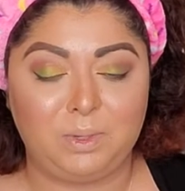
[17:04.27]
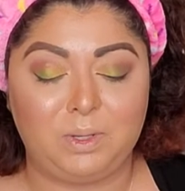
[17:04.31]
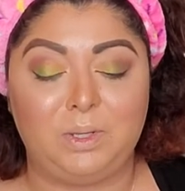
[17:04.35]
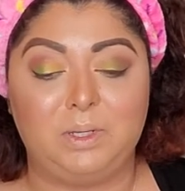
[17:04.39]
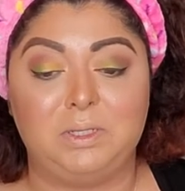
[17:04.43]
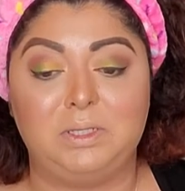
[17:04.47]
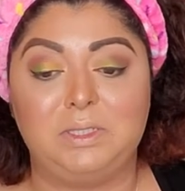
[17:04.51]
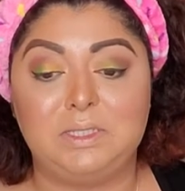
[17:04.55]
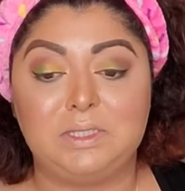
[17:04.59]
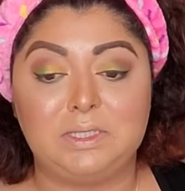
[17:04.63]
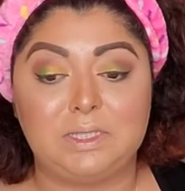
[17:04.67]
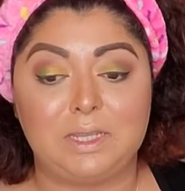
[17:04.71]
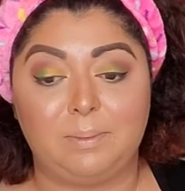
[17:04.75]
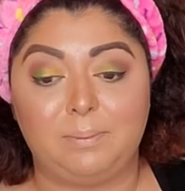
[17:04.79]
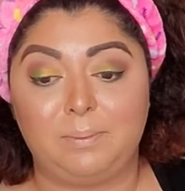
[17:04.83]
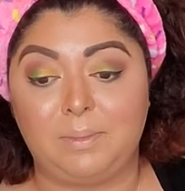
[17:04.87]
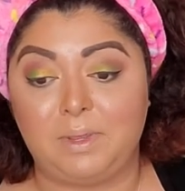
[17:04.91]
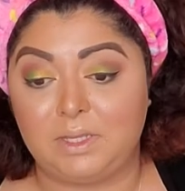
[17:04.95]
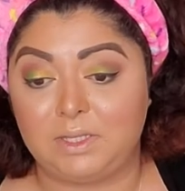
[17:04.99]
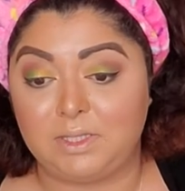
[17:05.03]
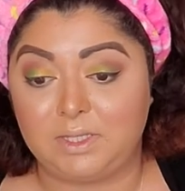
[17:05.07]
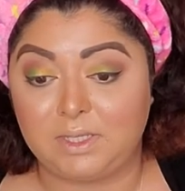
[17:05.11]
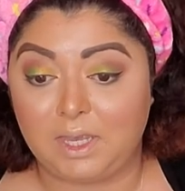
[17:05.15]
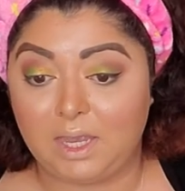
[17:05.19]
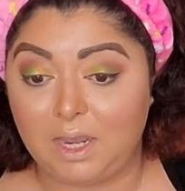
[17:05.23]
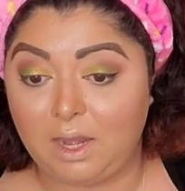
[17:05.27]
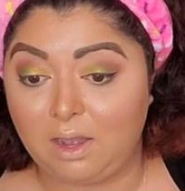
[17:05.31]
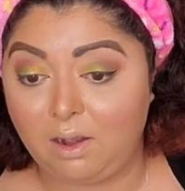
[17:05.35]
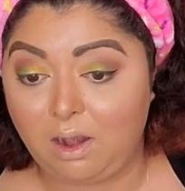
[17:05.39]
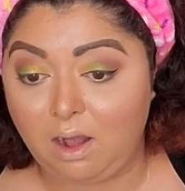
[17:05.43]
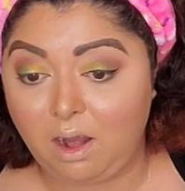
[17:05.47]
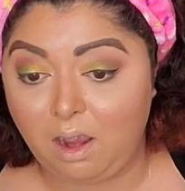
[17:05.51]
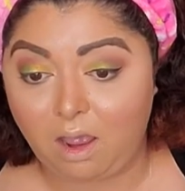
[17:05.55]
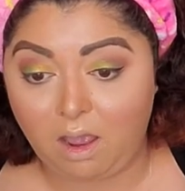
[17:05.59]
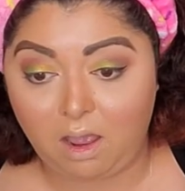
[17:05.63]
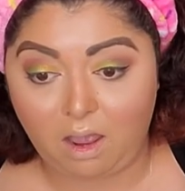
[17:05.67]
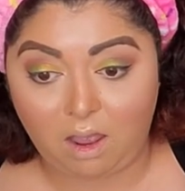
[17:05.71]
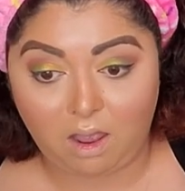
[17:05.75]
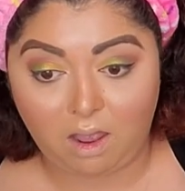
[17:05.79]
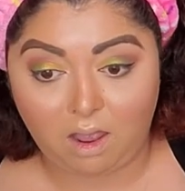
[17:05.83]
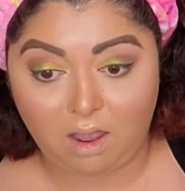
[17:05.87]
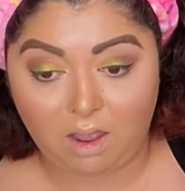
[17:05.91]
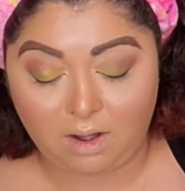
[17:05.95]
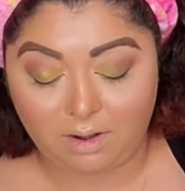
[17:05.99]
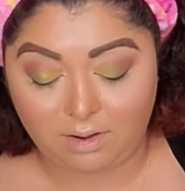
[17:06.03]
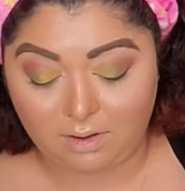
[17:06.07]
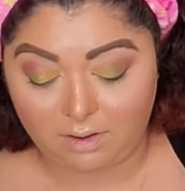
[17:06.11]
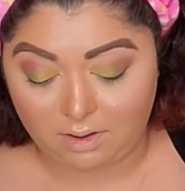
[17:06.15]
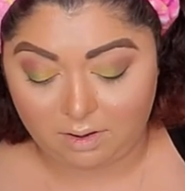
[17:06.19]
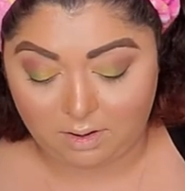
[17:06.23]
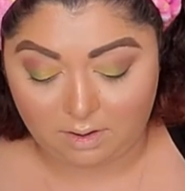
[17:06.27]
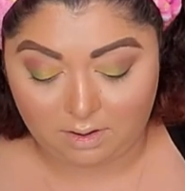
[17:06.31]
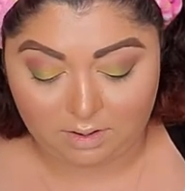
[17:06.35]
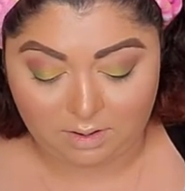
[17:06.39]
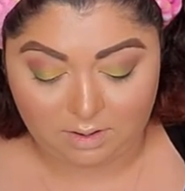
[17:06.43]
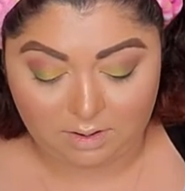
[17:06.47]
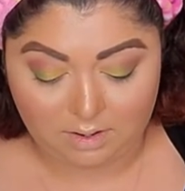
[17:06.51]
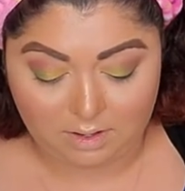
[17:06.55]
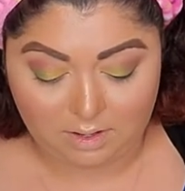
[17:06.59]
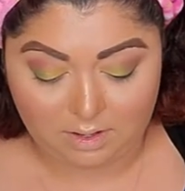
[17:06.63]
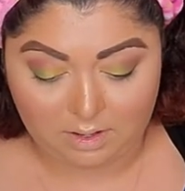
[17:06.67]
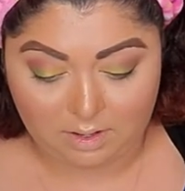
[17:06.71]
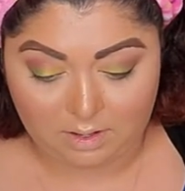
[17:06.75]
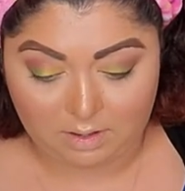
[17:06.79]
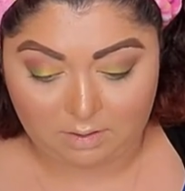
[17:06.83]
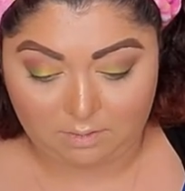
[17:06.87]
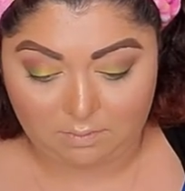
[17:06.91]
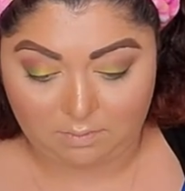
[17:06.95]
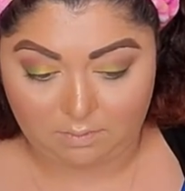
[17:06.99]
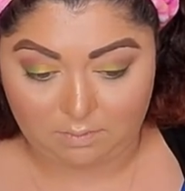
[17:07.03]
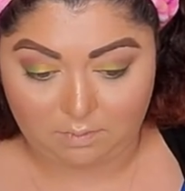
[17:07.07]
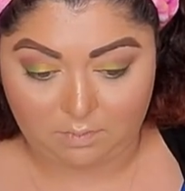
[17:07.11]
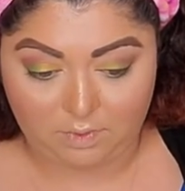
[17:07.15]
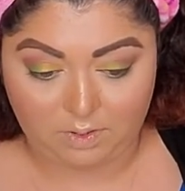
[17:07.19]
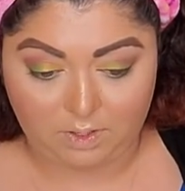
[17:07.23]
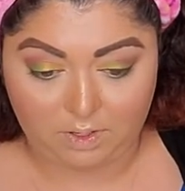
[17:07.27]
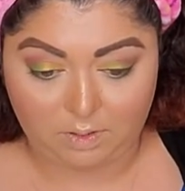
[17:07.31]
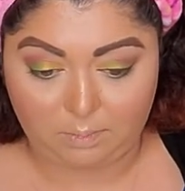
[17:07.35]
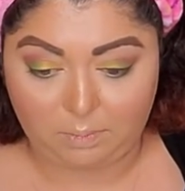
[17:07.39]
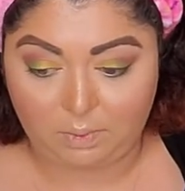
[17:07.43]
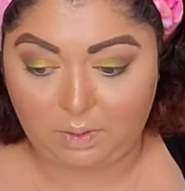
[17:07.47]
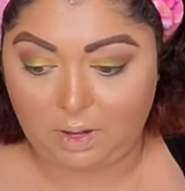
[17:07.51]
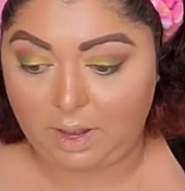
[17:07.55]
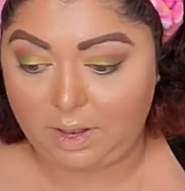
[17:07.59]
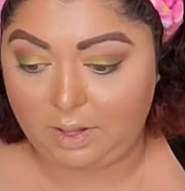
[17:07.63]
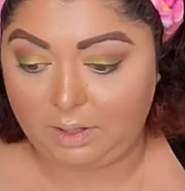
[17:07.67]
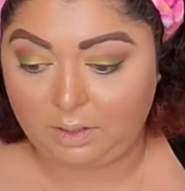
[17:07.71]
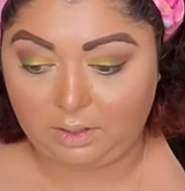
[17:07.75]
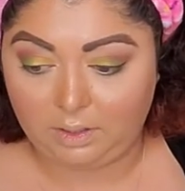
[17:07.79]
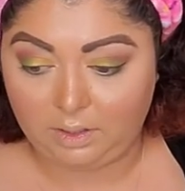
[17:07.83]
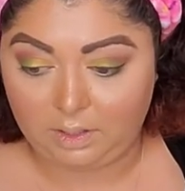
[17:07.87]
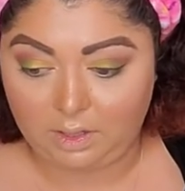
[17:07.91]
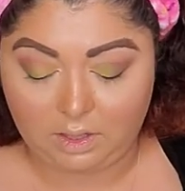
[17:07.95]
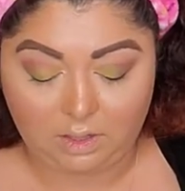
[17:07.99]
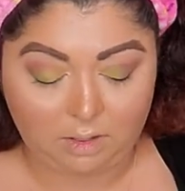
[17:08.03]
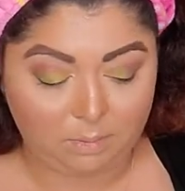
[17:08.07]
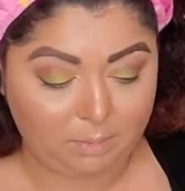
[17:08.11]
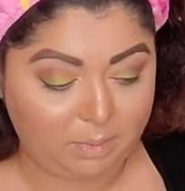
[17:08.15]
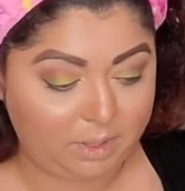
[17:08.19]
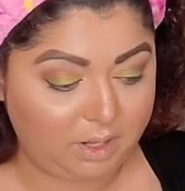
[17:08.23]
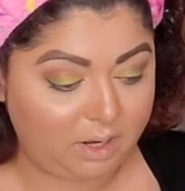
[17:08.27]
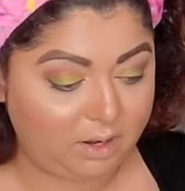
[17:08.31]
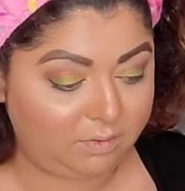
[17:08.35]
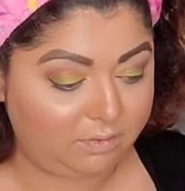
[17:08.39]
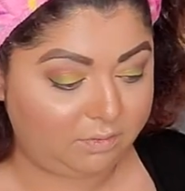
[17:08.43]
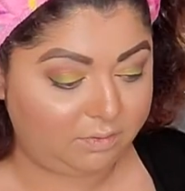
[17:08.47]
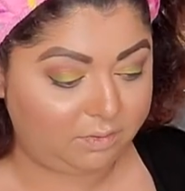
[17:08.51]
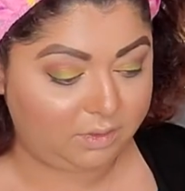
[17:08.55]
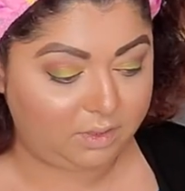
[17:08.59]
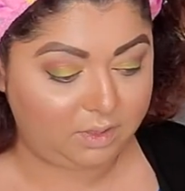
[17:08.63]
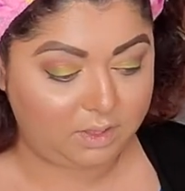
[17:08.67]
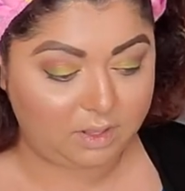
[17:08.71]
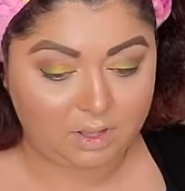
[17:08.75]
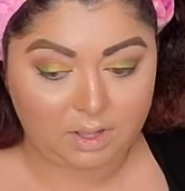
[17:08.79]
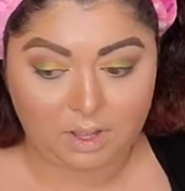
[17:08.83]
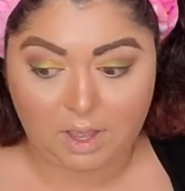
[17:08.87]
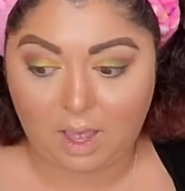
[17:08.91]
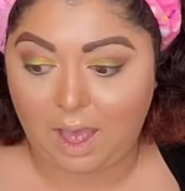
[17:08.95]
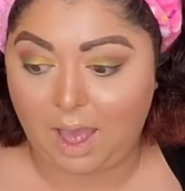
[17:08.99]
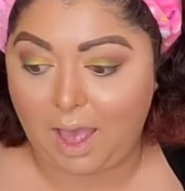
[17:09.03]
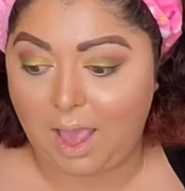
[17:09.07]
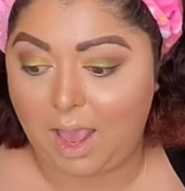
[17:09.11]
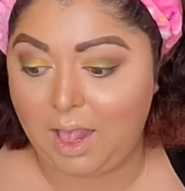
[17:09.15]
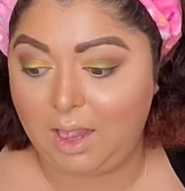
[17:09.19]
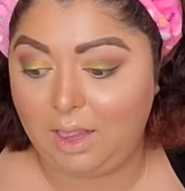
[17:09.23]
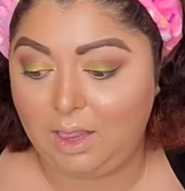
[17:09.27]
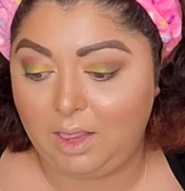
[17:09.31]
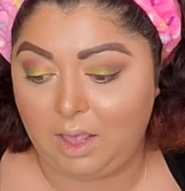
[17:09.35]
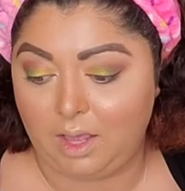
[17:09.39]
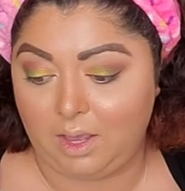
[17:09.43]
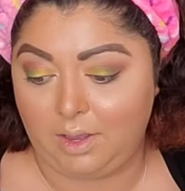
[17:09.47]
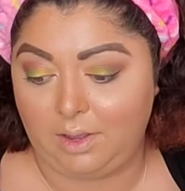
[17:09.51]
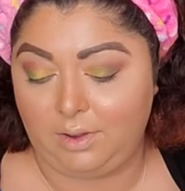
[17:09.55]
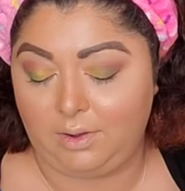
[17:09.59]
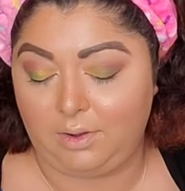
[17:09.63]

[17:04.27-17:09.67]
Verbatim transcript: some mascara on. Reapply a little bit of the eyeliner,